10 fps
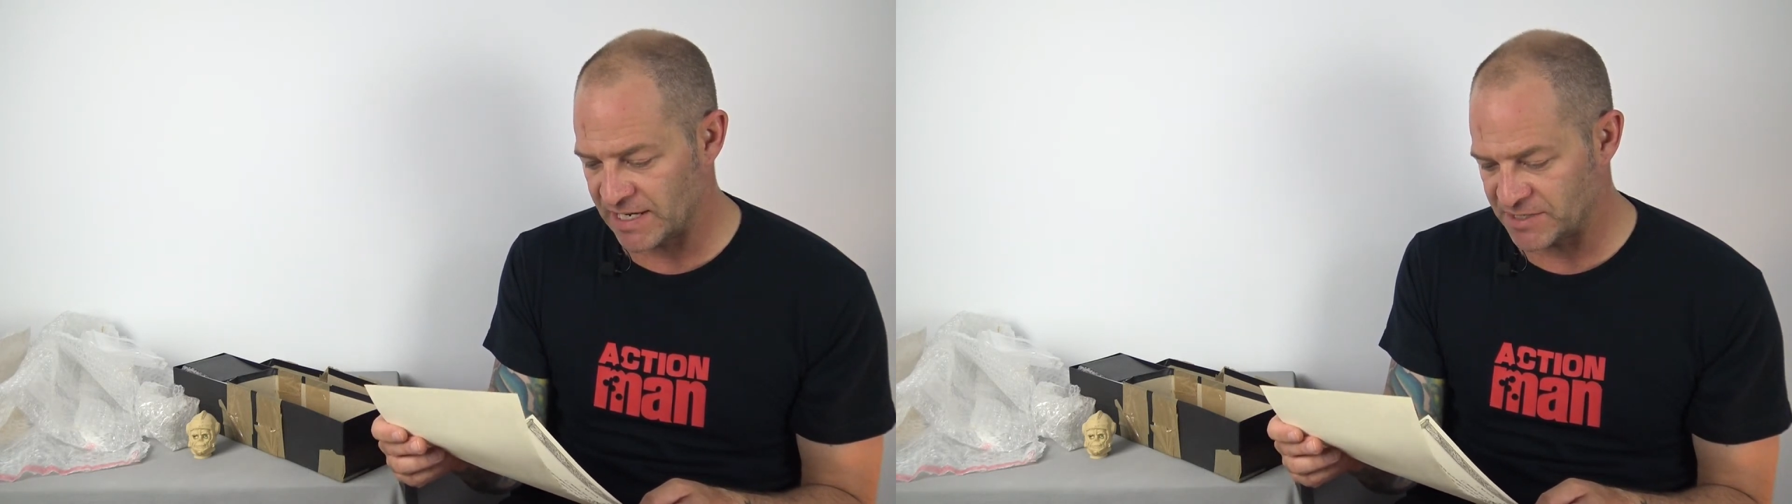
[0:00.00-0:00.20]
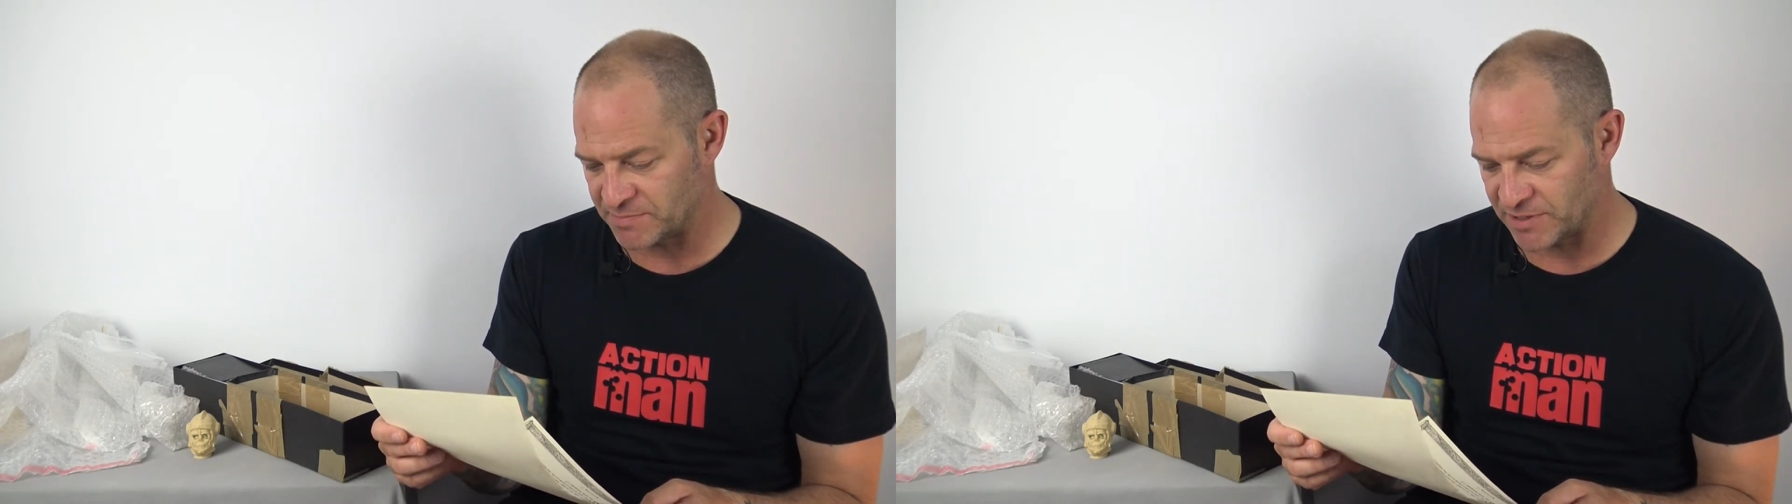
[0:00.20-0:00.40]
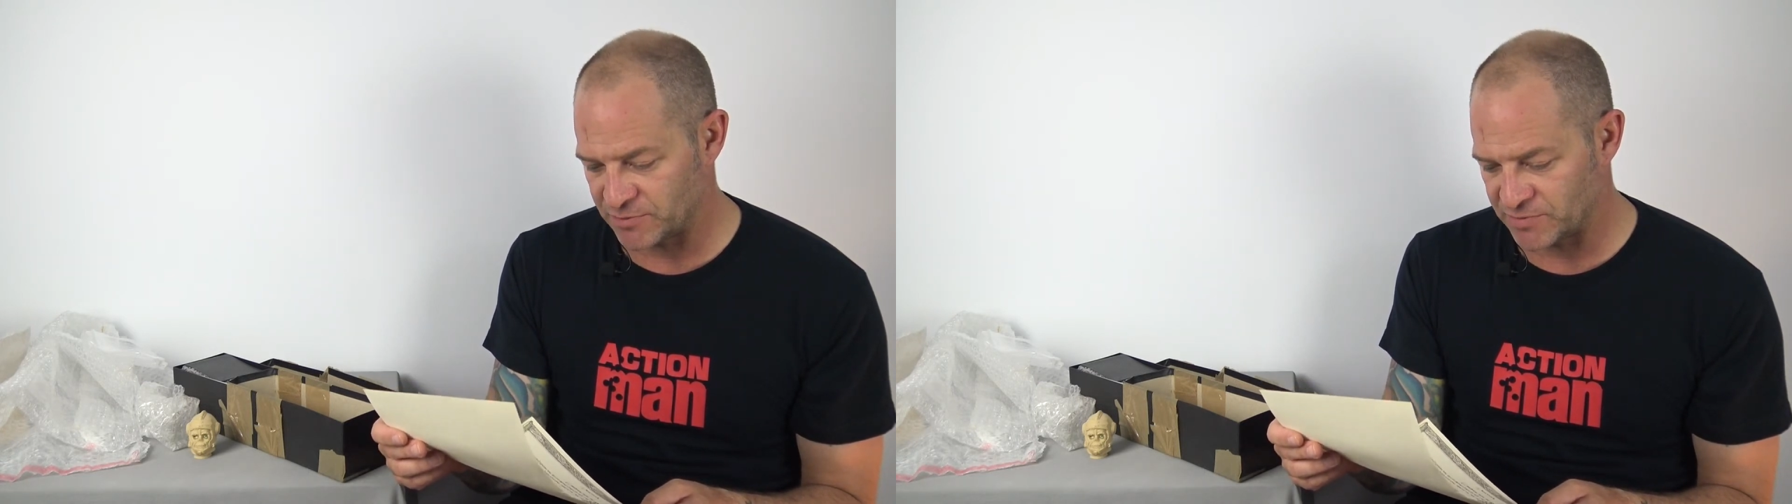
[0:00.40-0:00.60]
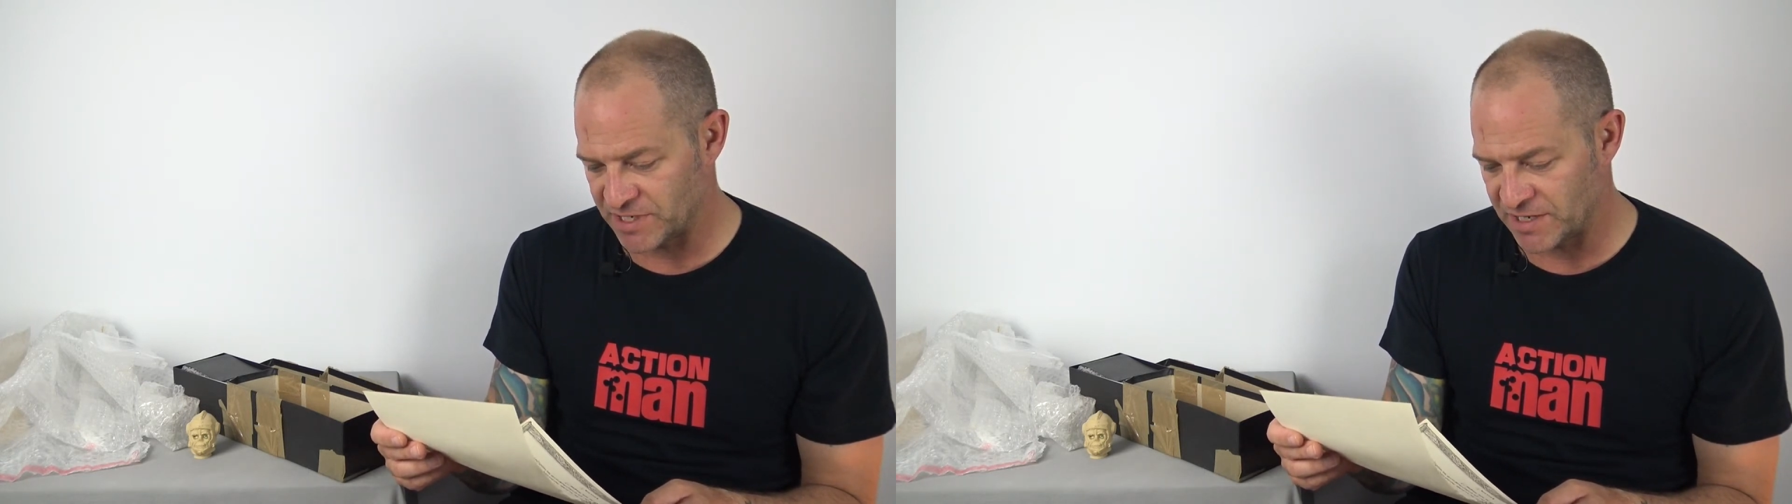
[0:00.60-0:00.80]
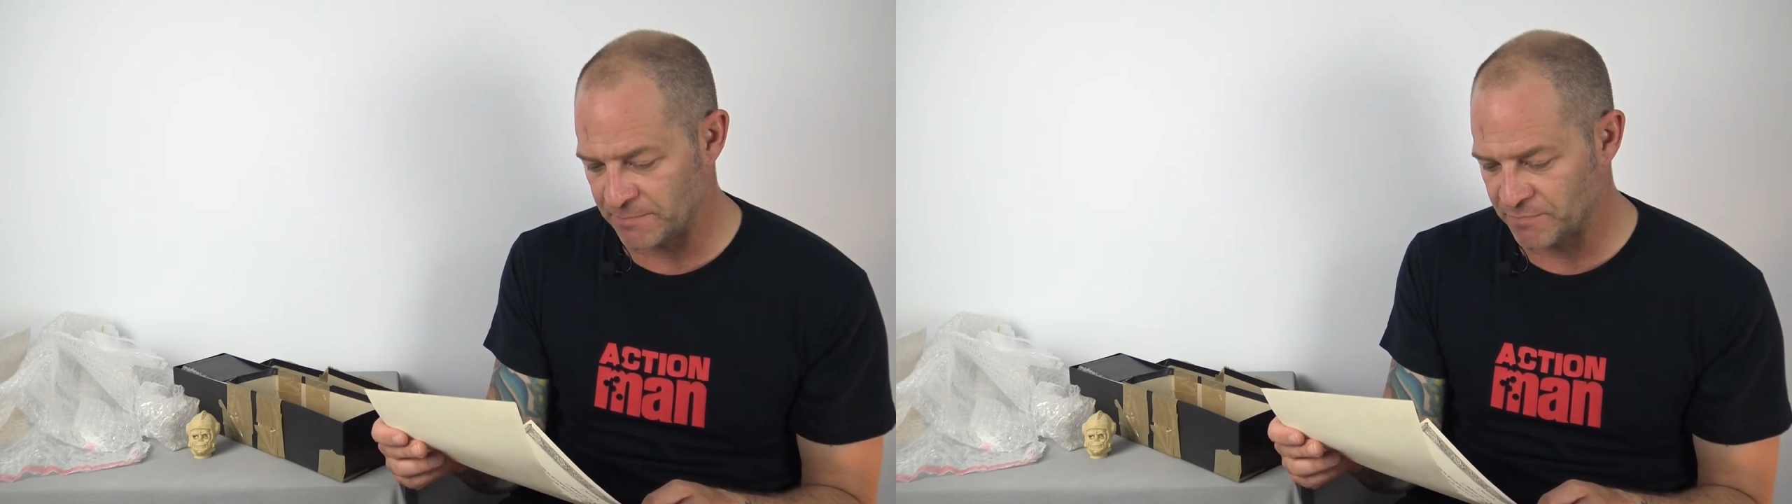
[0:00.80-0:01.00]
and Special
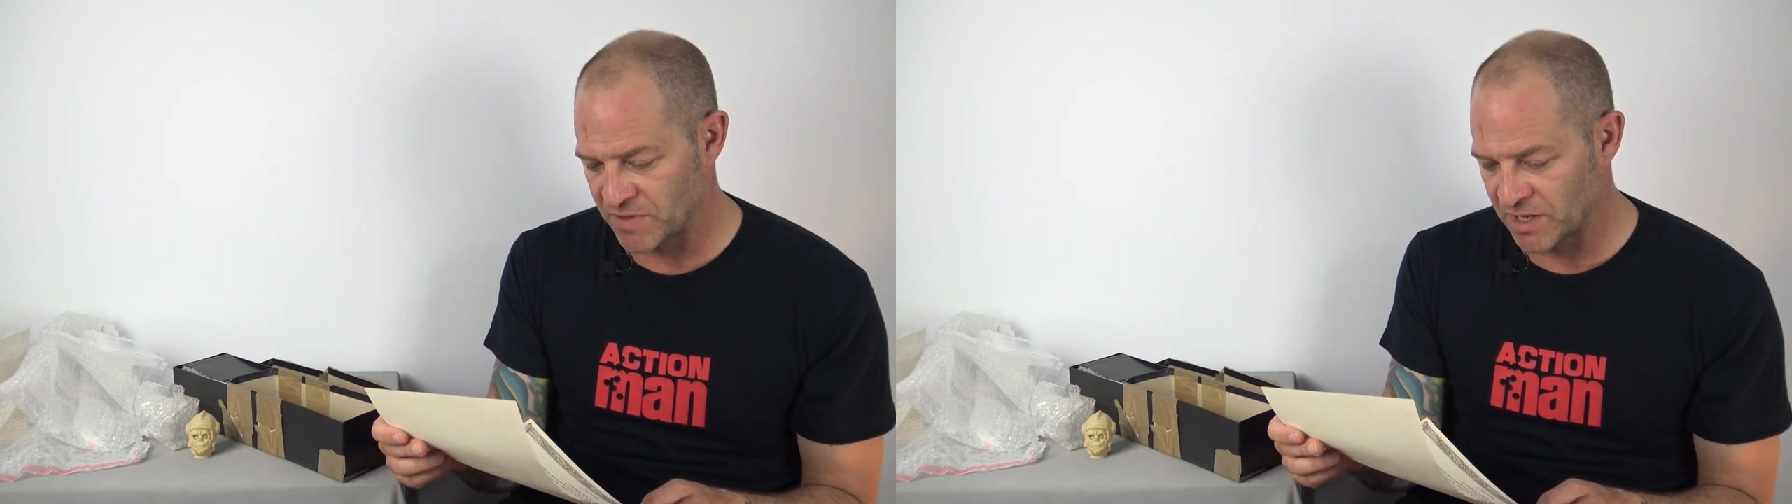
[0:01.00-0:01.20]
Team.